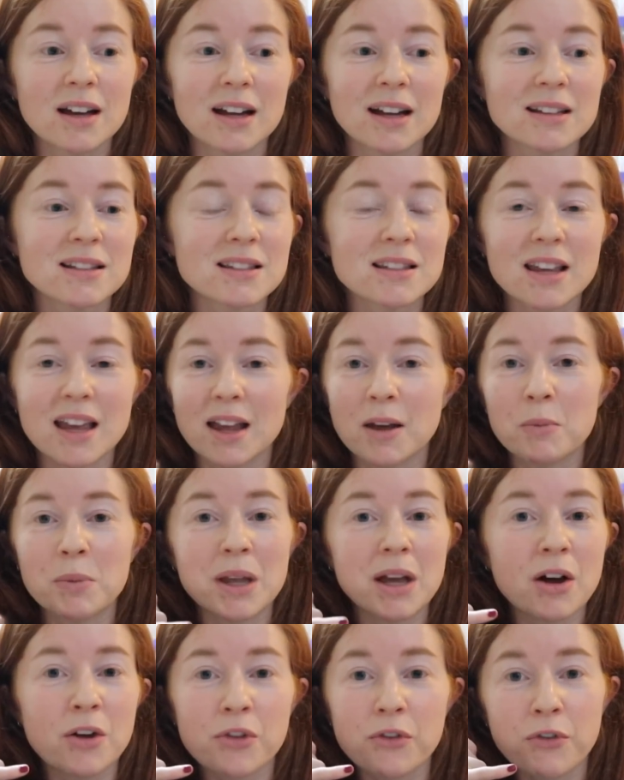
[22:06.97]
it's like
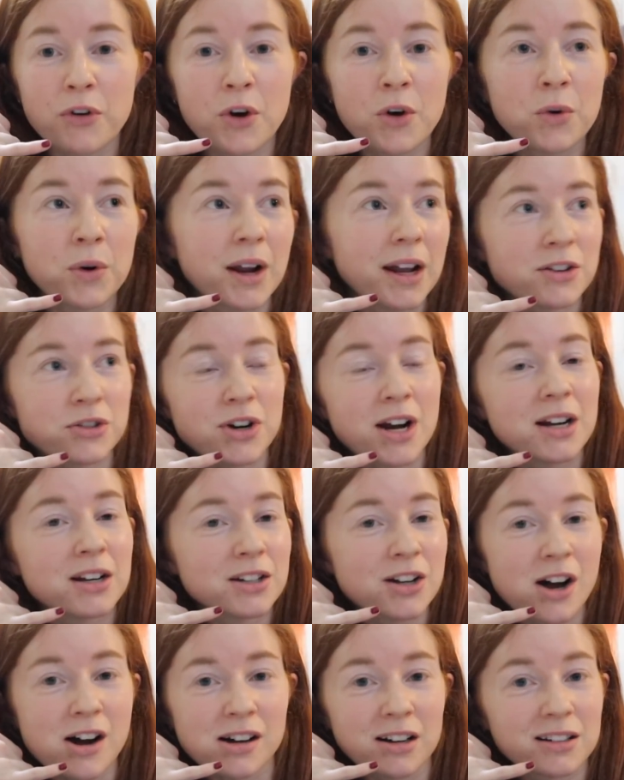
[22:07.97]
being on the phone and trying to
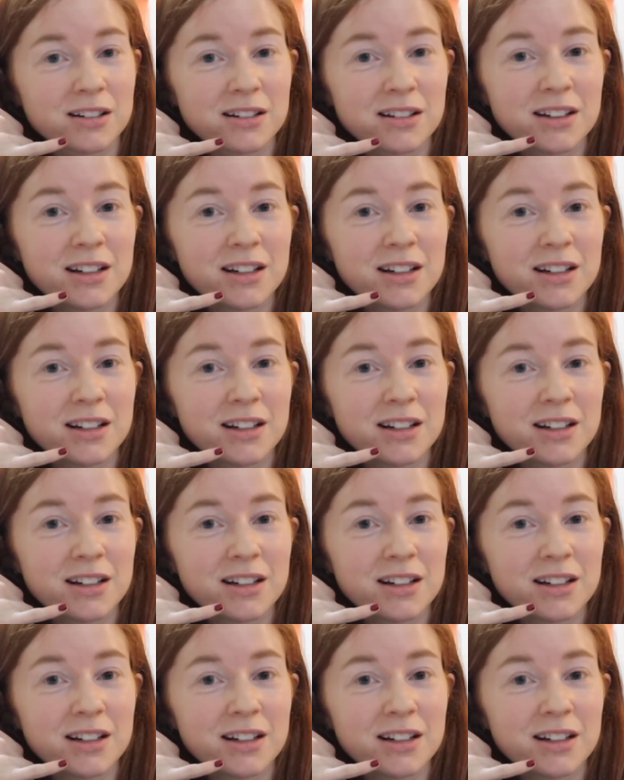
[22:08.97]
talk